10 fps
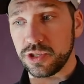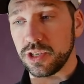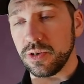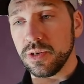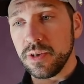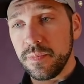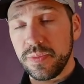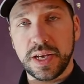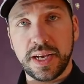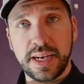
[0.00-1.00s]
So
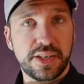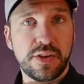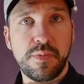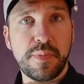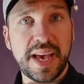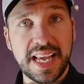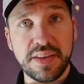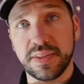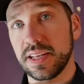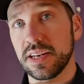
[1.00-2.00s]
I don't pay
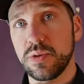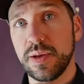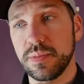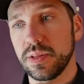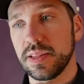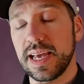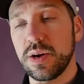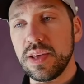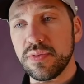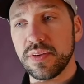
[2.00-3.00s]
for that equipment.
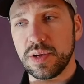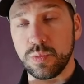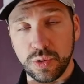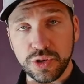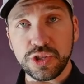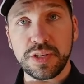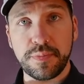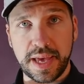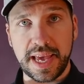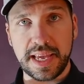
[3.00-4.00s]
Now, if I was to
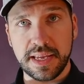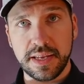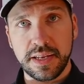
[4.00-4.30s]
pay